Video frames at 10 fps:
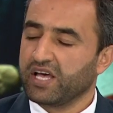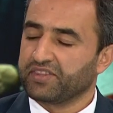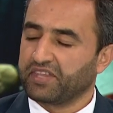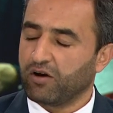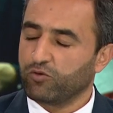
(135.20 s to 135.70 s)

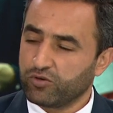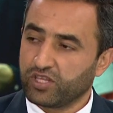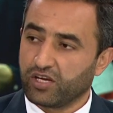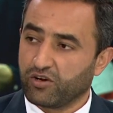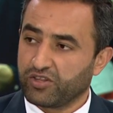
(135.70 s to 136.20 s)
The
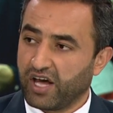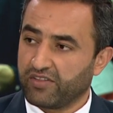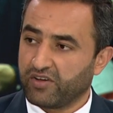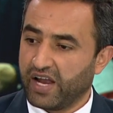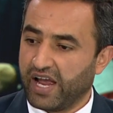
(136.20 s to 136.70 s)
Houthi, on the
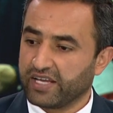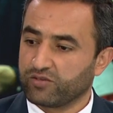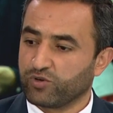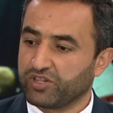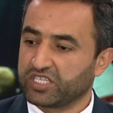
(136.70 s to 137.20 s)
other hand,
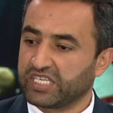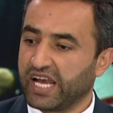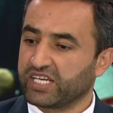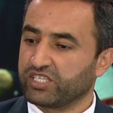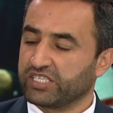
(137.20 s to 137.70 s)
with the
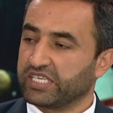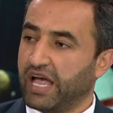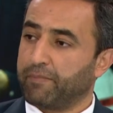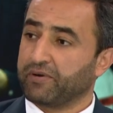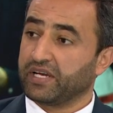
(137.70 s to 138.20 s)
sanctions
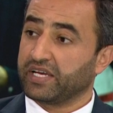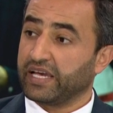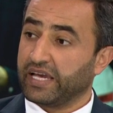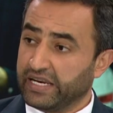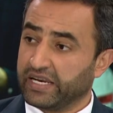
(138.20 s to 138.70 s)
happening
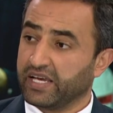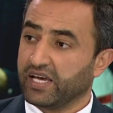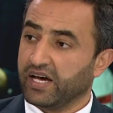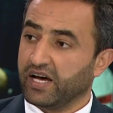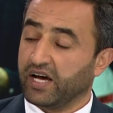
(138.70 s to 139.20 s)
in
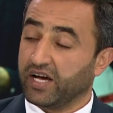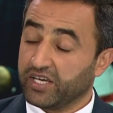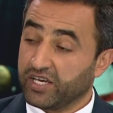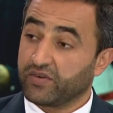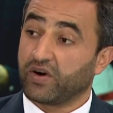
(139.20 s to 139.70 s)

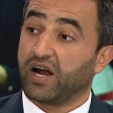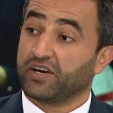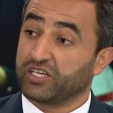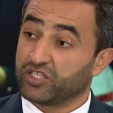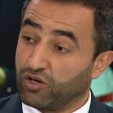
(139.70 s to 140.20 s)
Iran,
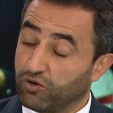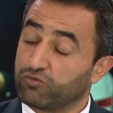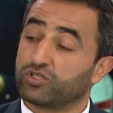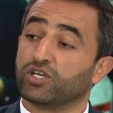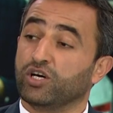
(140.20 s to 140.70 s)
is
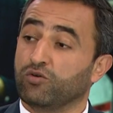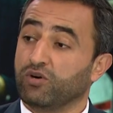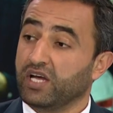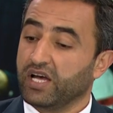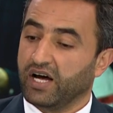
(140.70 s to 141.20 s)
also
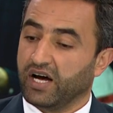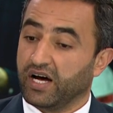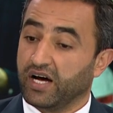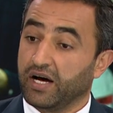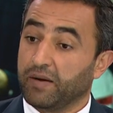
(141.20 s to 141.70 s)

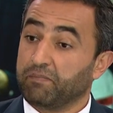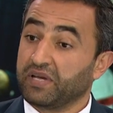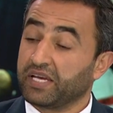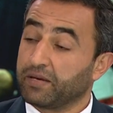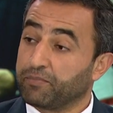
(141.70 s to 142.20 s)

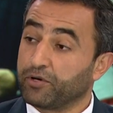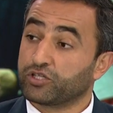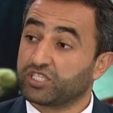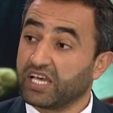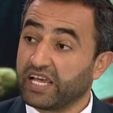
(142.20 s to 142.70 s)
being
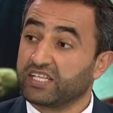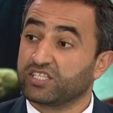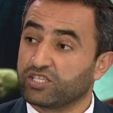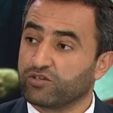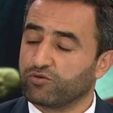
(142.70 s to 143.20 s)
put
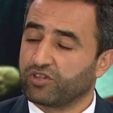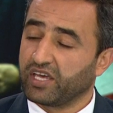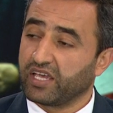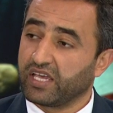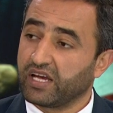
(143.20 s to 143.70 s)
into
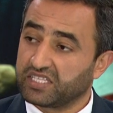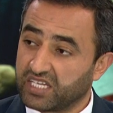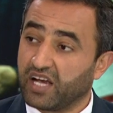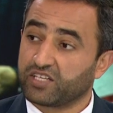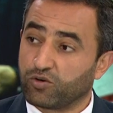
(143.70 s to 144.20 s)
the
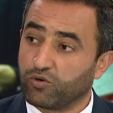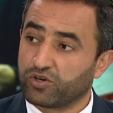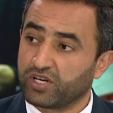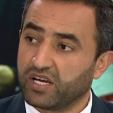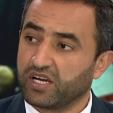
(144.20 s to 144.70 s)
tight
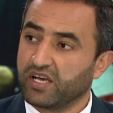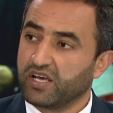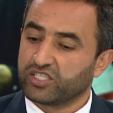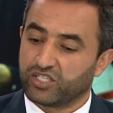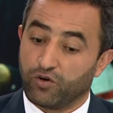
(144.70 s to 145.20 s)
corner.
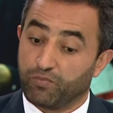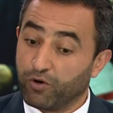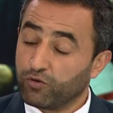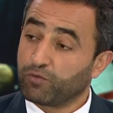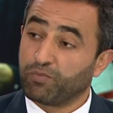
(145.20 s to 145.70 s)
So
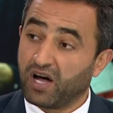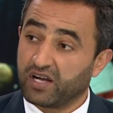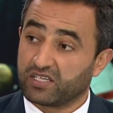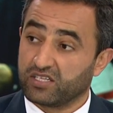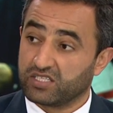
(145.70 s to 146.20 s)
both
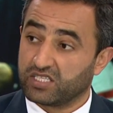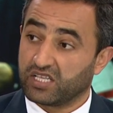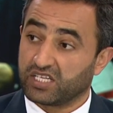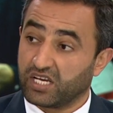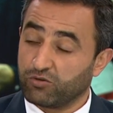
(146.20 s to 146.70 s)
parties,
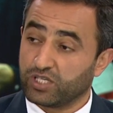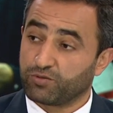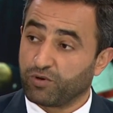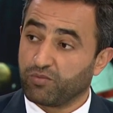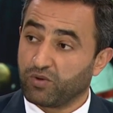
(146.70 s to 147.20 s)
the Saudis
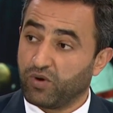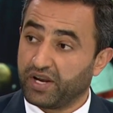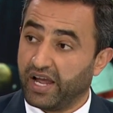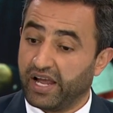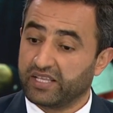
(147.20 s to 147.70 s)
from the one
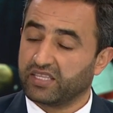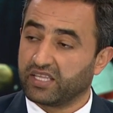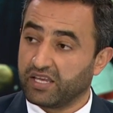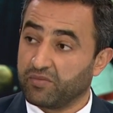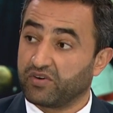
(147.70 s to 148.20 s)
hand,
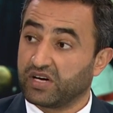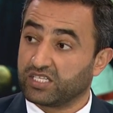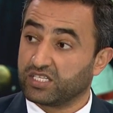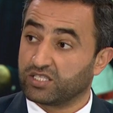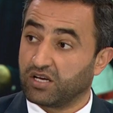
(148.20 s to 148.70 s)
the
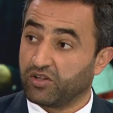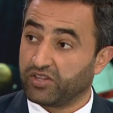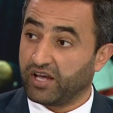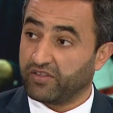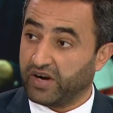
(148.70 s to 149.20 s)
Emiratis on
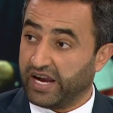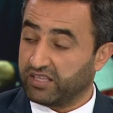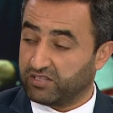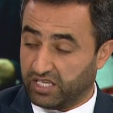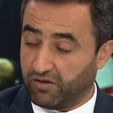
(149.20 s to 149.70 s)
the other
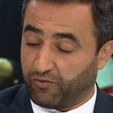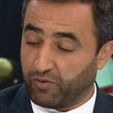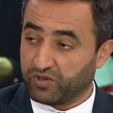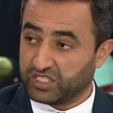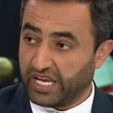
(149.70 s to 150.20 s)
hand, from
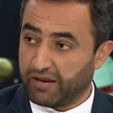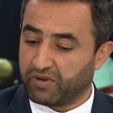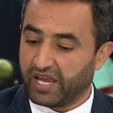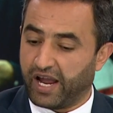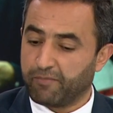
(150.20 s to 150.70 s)
the same
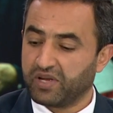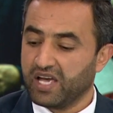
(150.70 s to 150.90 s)
camp,